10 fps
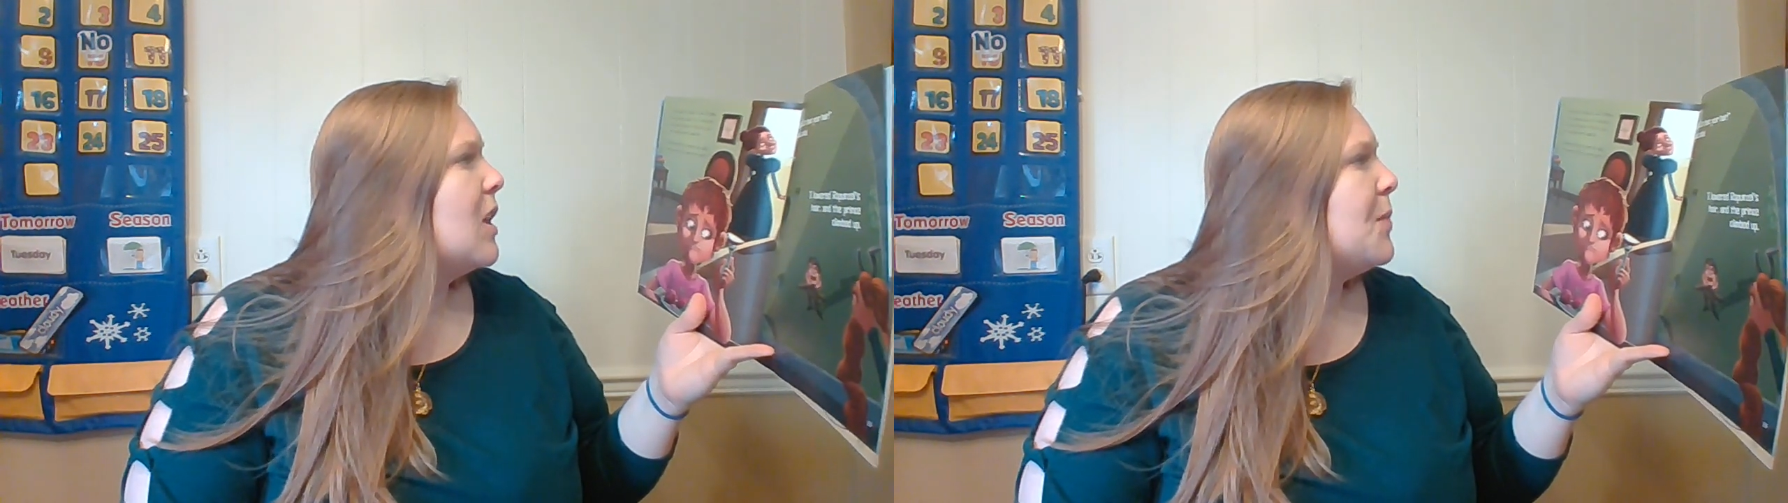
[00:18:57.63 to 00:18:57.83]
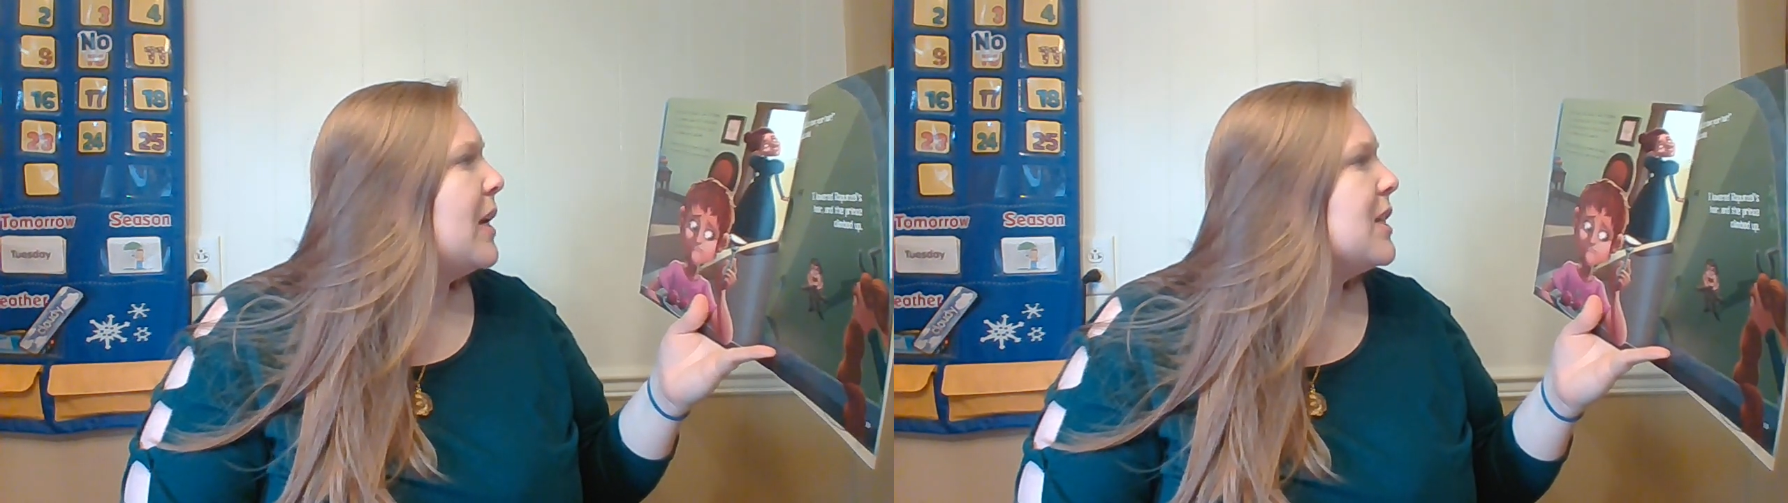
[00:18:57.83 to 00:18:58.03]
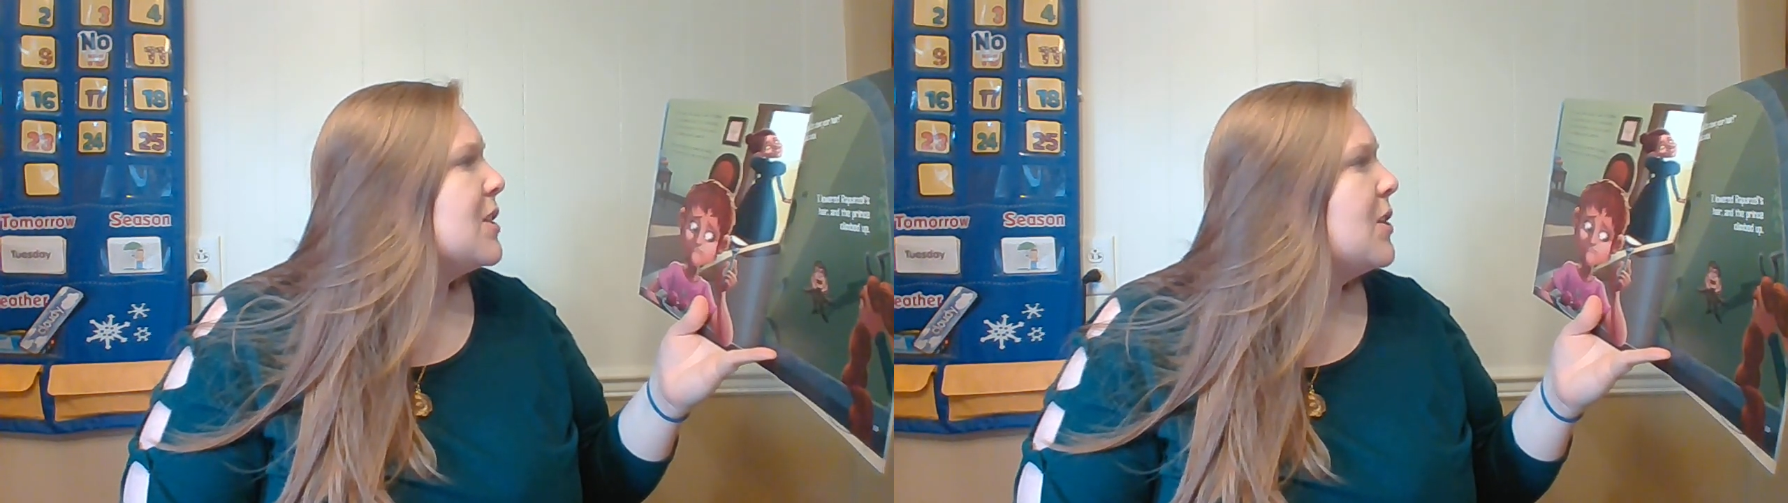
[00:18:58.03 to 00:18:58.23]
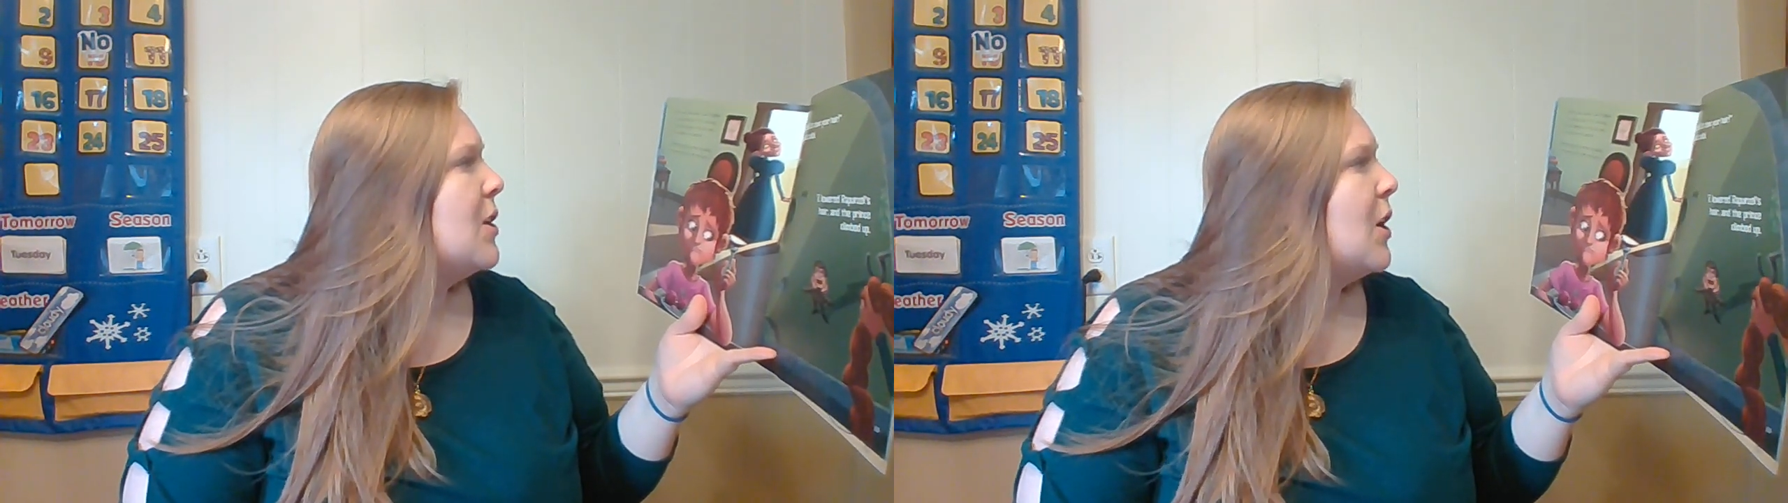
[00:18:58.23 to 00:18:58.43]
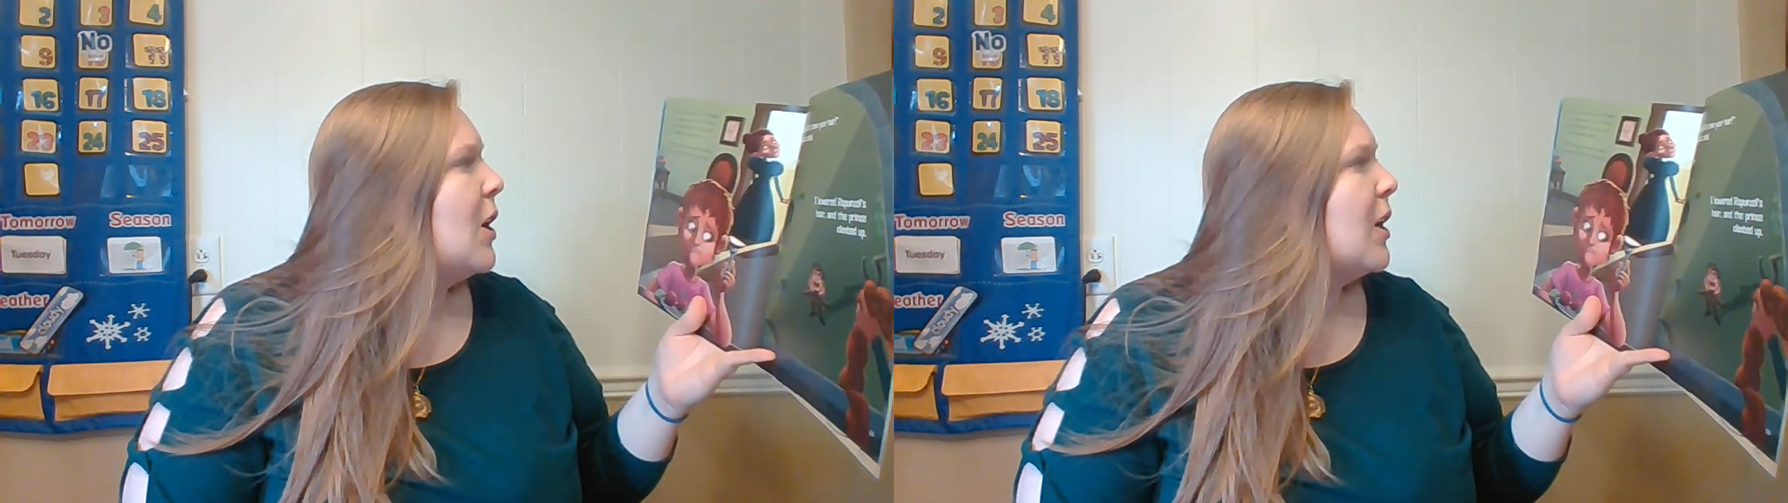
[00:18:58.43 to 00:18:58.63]
clippings to
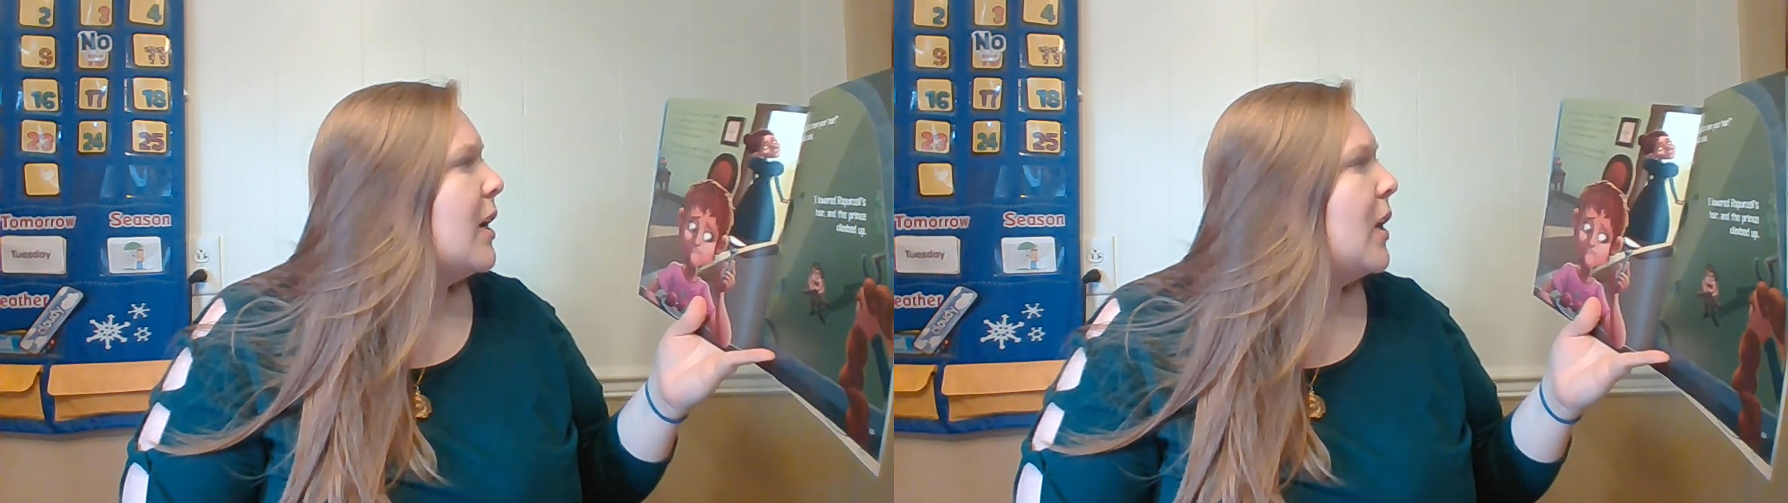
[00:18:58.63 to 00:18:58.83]
the hook